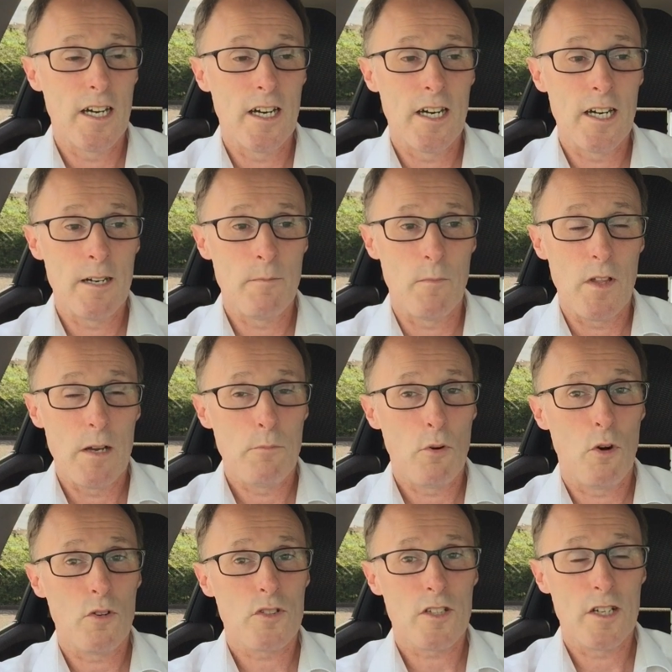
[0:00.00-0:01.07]

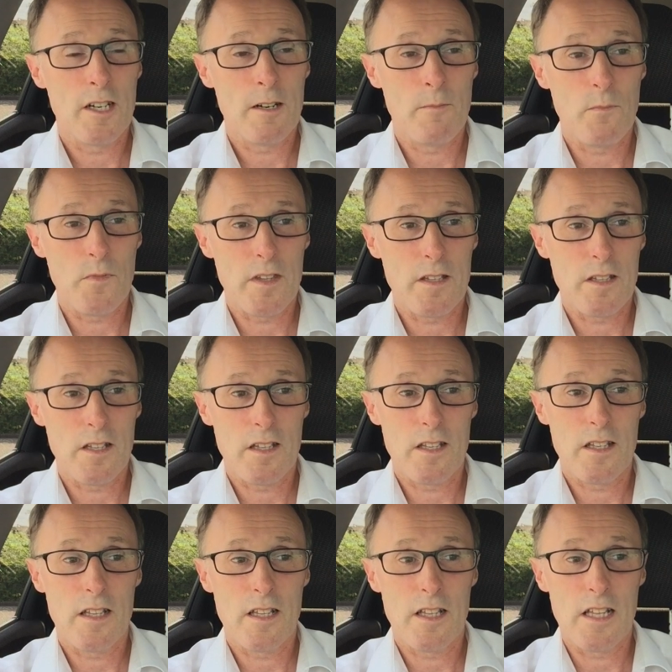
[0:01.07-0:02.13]
But
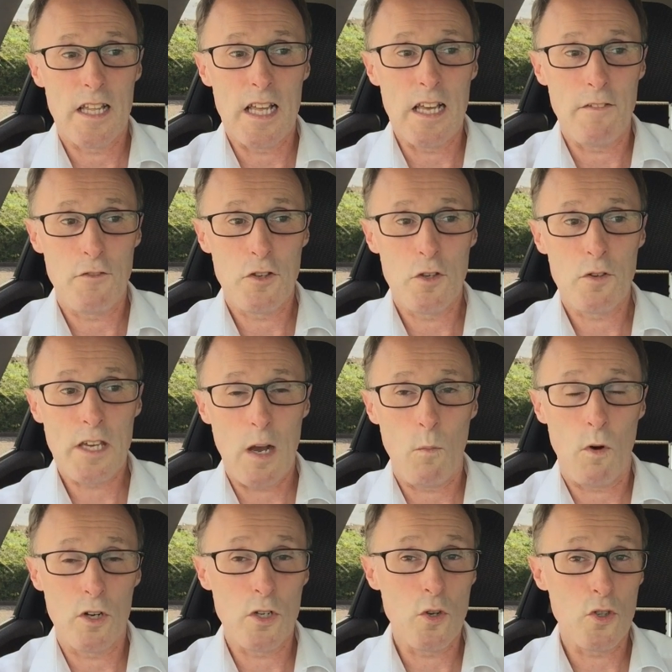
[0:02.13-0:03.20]
if you
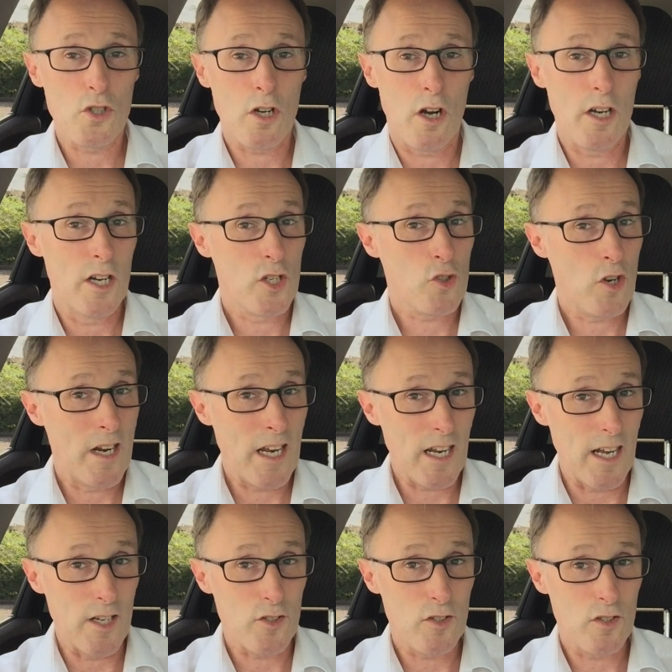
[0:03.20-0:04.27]
get one who's got a trainee
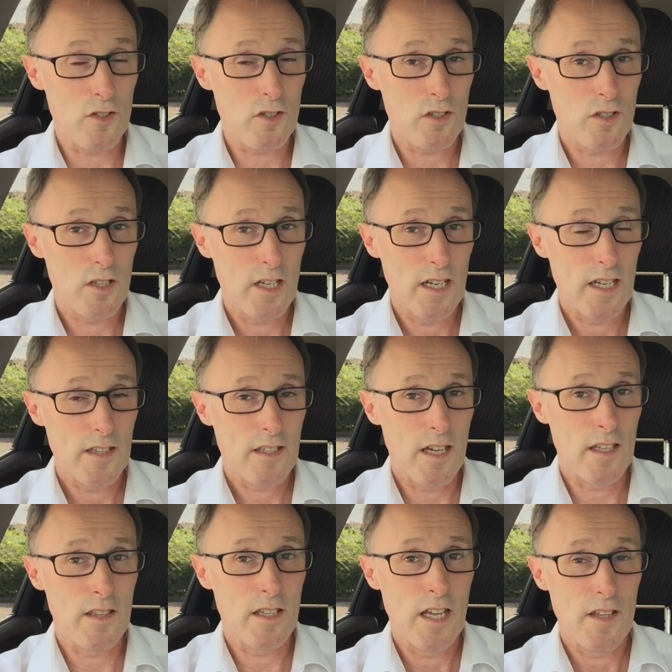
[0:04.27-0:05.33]
license,
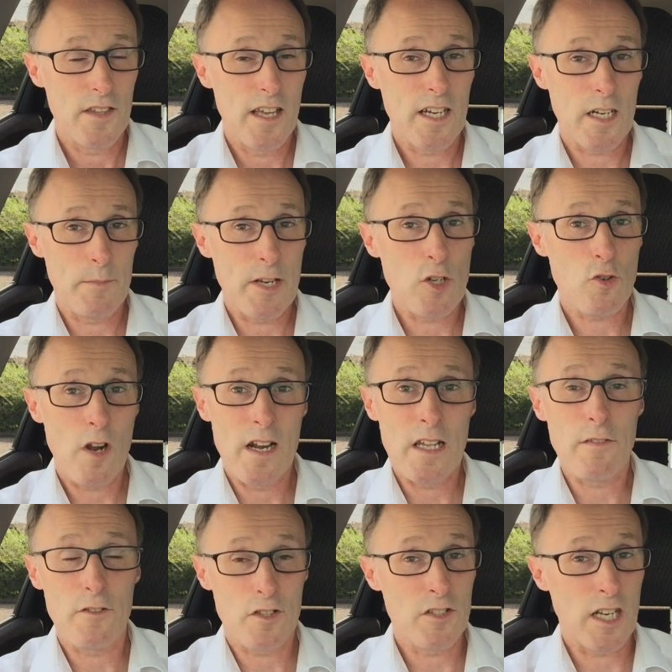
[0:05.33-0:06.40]
then they're going to be a
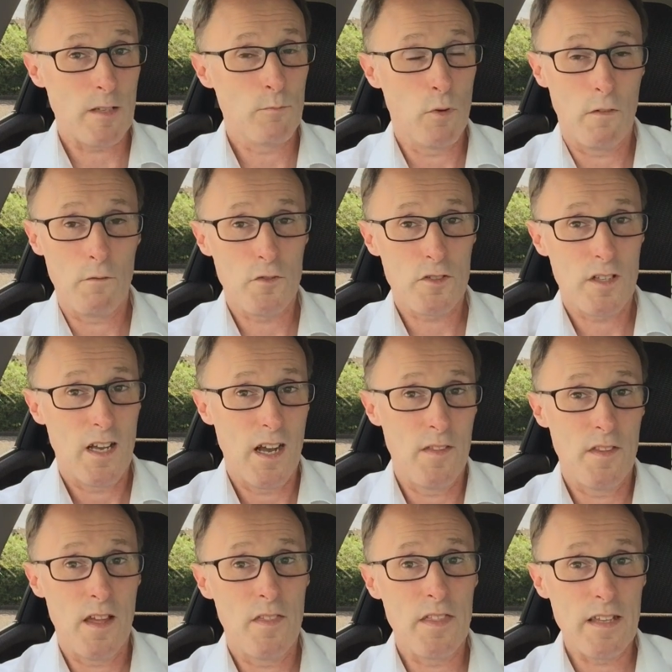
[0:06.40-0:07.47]
trainee for 6 months,
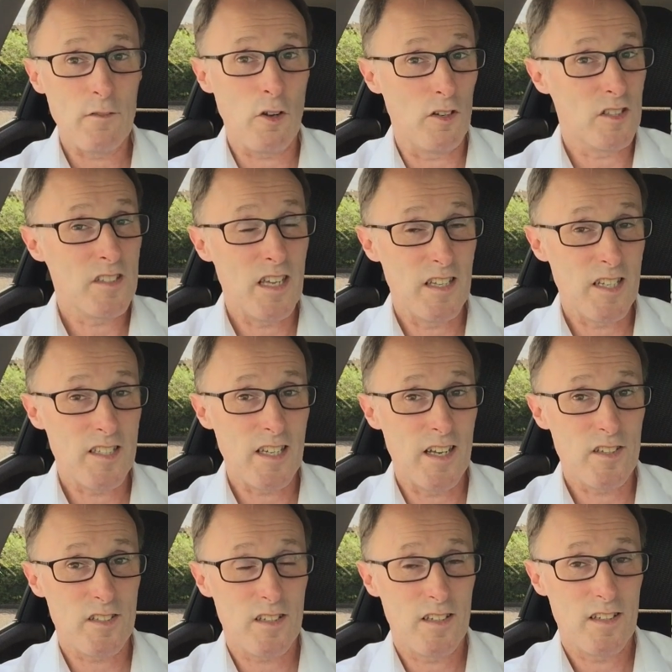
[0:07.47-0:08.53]
and then they've got to take the
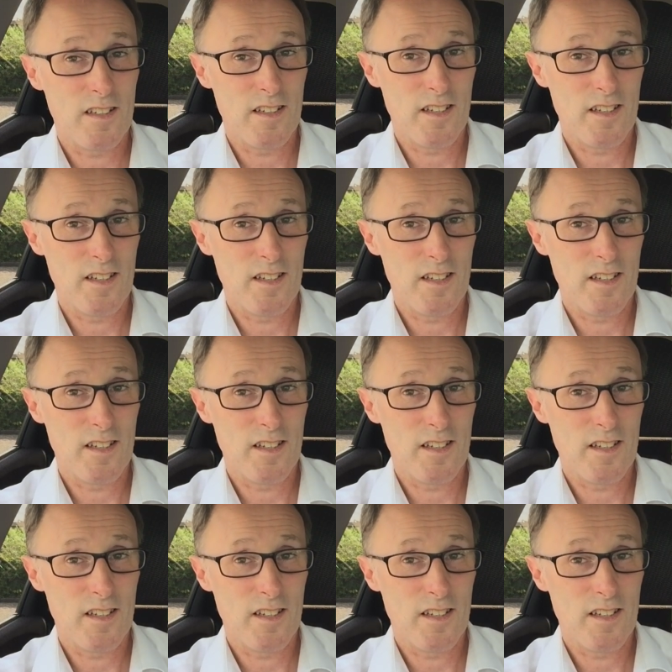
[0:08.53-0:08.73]
test.